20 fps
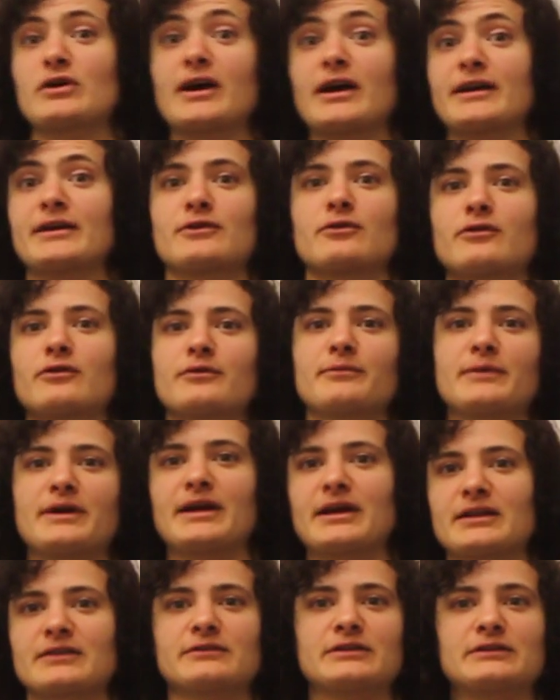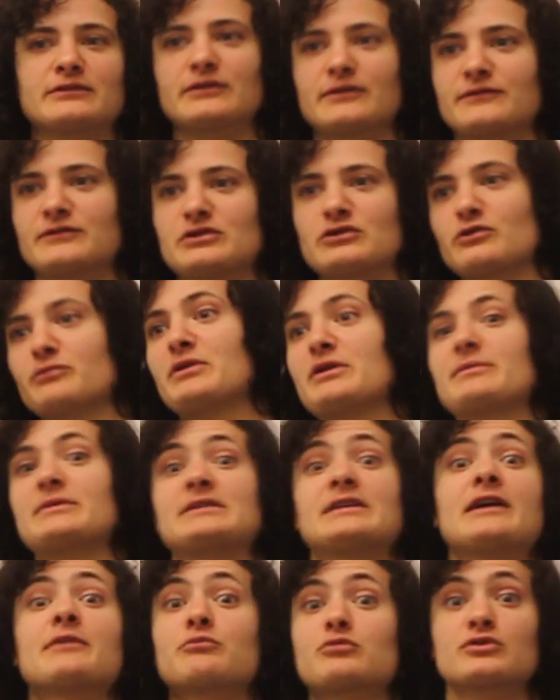I can automatically lift, you know, maybe
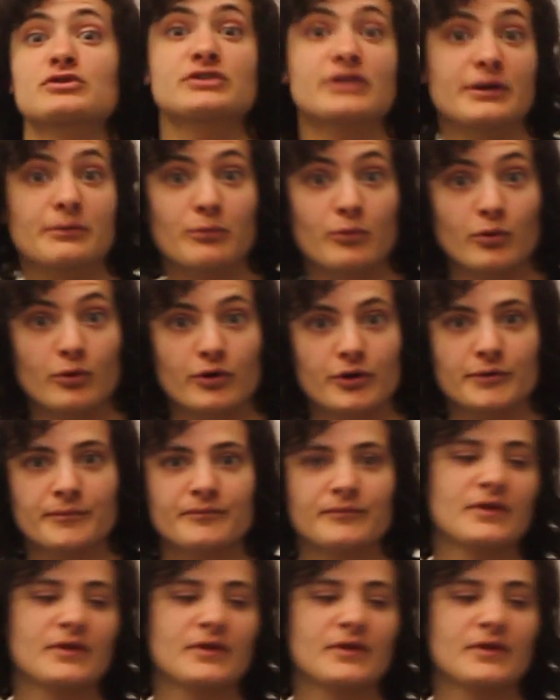10% more?